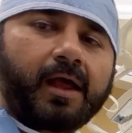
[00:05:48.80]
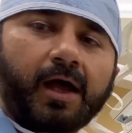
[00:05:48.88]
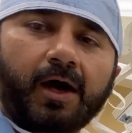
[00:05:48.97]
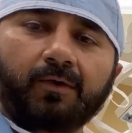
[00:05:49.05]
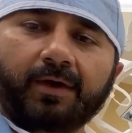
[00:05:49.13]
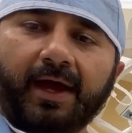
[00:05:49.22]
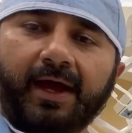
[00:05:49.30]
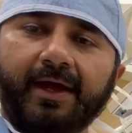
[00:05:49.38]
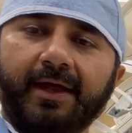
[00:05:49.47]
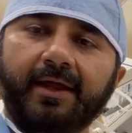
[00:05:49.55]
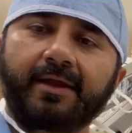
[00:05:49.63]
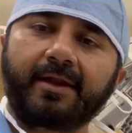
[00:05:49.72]

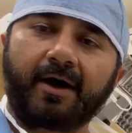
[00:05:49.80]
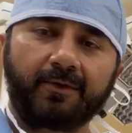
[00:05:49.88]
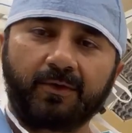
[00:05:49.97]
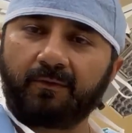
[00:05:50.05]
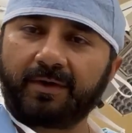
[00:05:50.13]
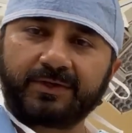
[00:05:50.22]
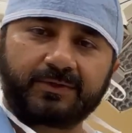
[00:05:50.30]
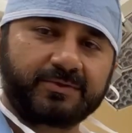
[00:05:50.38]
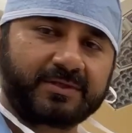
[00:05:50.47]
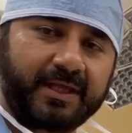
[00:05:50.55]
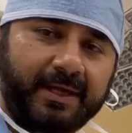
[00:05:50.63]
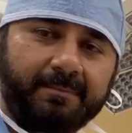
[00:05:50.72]
Okay, now you went to
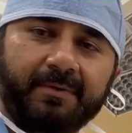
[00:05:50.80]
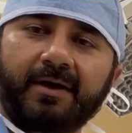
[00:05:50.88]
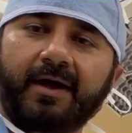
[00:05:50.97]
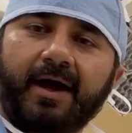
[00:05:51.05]
sleep.